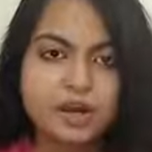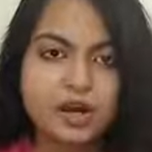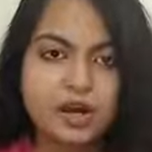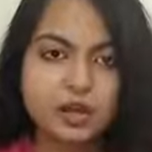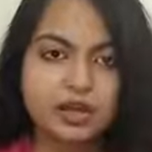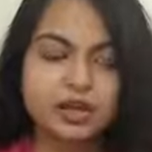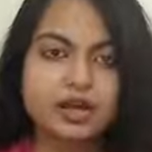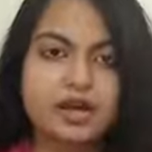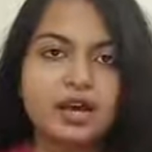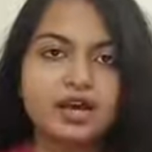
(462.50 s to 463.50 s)
Okay,
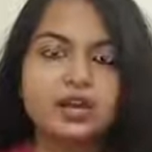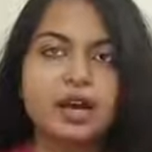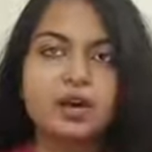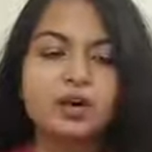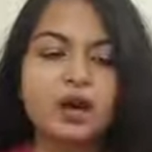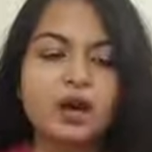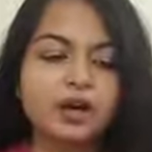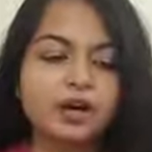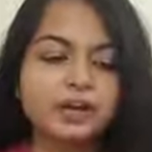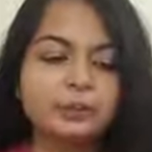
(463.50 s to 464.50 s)
now
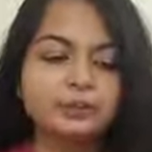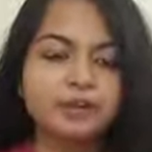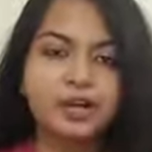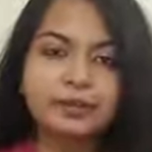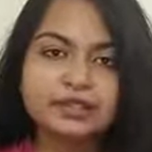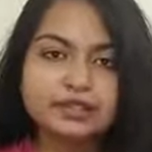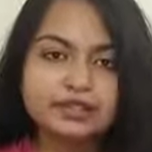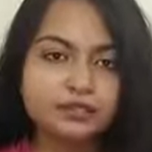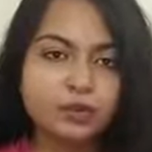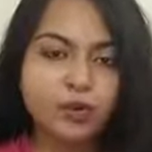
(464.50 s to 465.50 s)
I believe
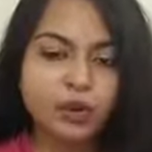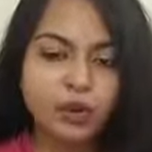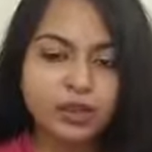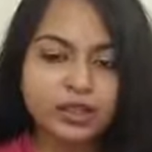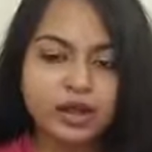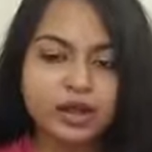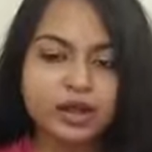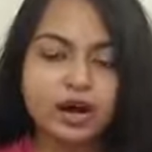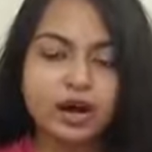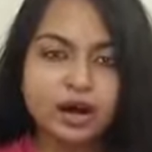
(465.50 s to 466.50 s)
you all
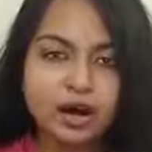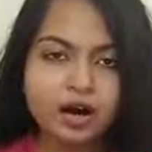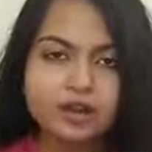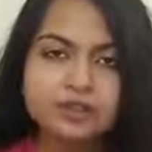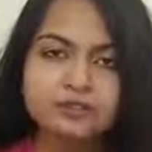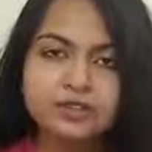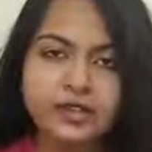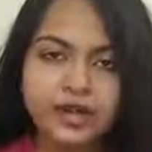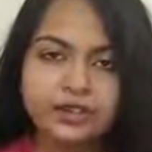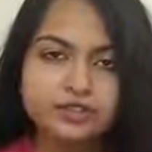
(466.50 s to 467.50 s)
are
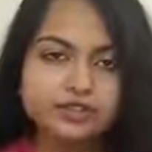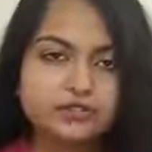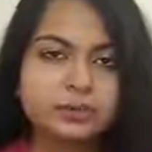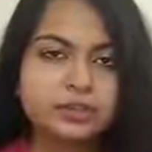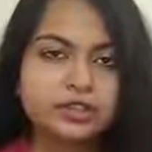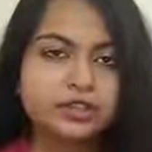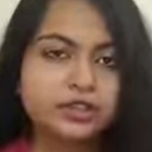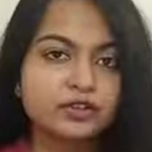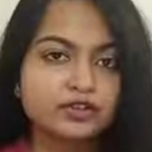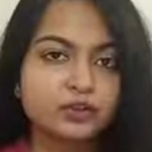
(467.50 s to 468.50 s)
kind of familiar,
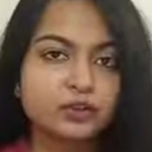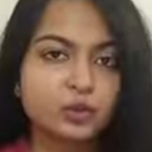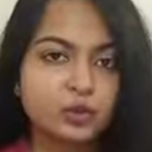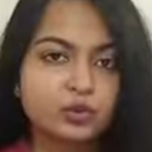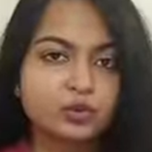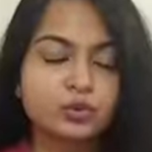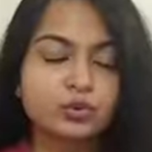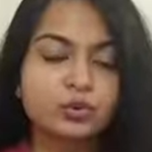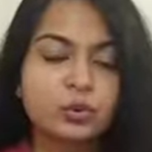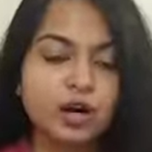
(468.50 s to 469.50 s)
if those
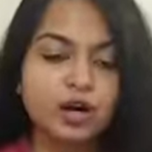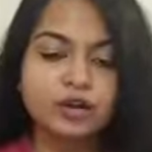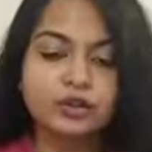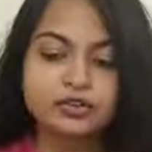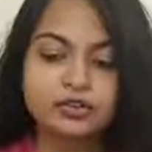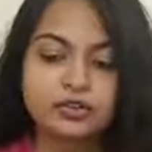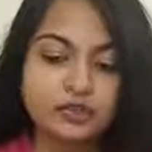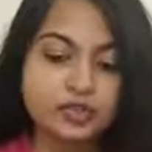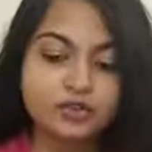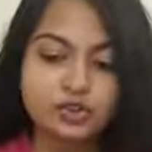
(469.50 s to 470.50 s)
who
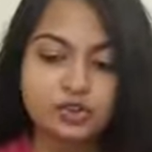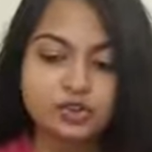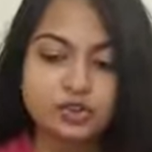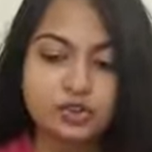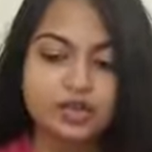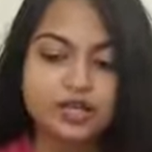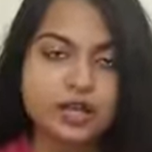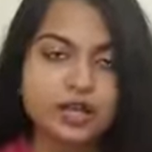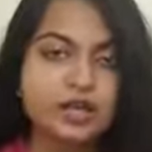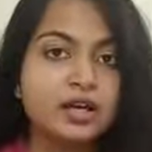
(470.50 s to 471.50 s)
have just joined
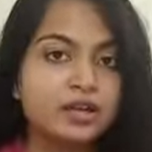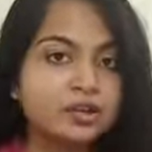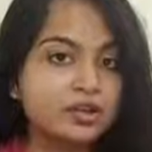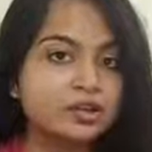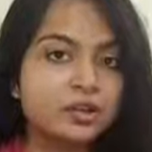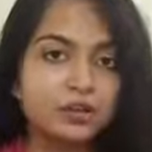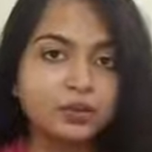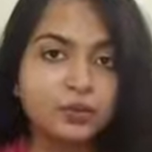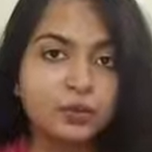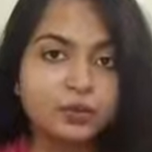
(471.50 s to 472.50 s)
and did not
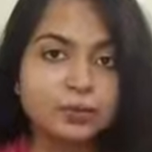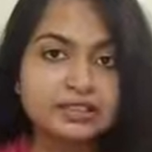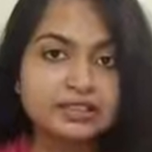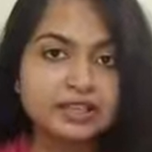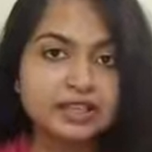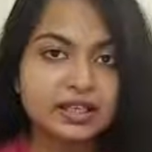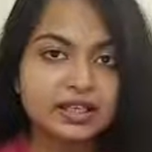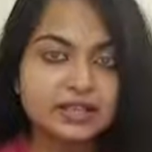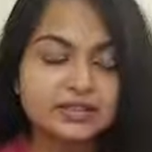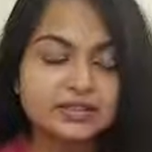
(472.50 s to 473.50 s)
know what PTE
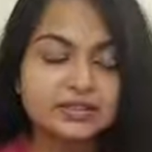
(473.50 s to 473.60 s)
is.